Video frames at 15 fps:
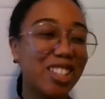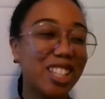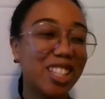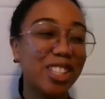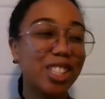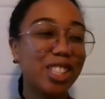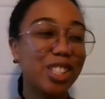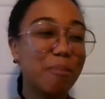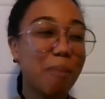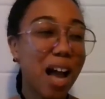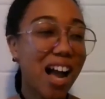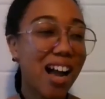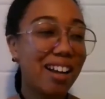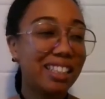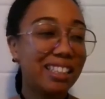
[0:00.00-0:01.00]
this is
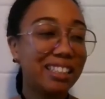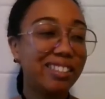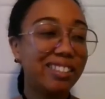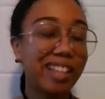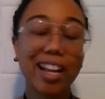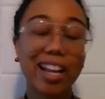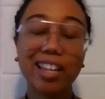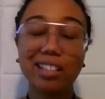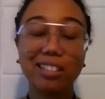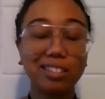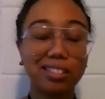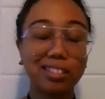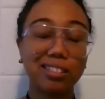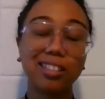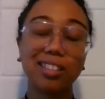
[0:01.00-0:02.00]
my second
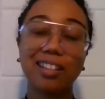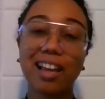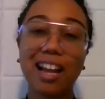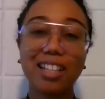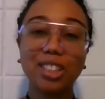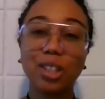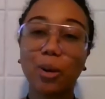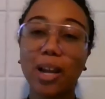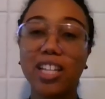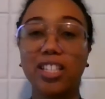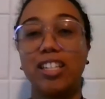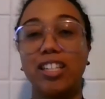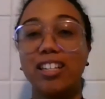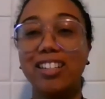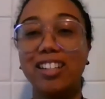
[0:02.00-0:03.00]
to last
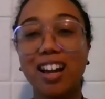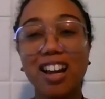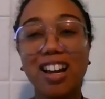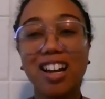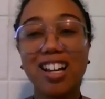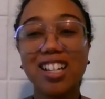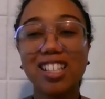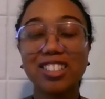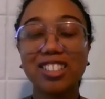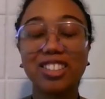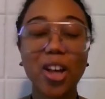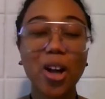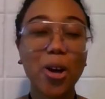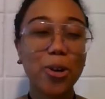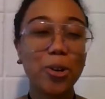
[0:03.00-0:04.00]
question.
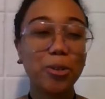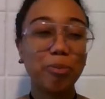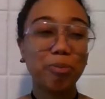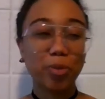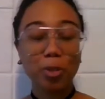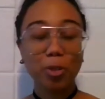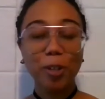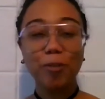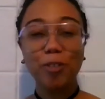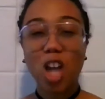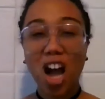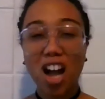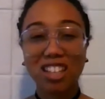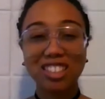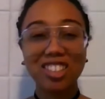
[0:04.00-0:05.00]
So we've
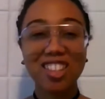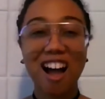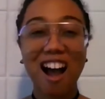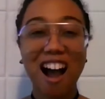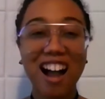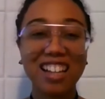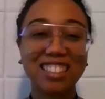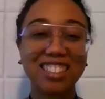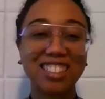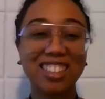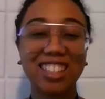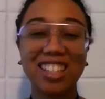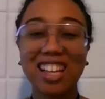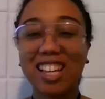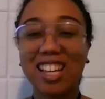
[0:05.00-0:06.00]
talked a lot
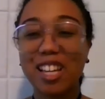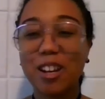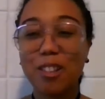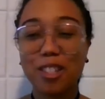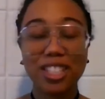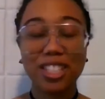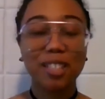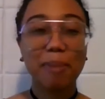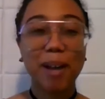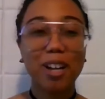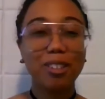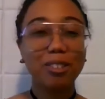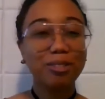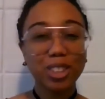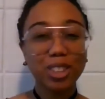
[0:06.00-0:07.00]
in this
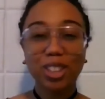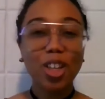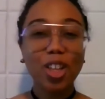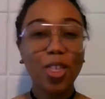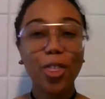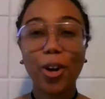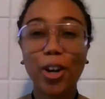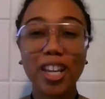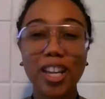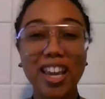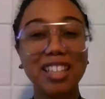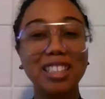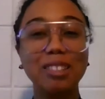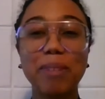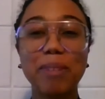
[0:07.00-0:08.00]
about
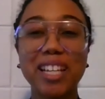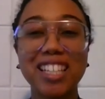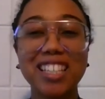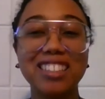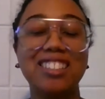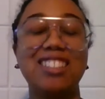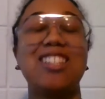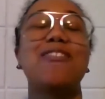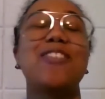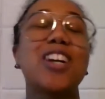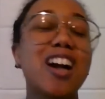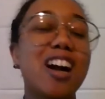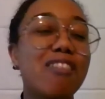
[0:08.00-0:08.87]
thirty-ish minutes of our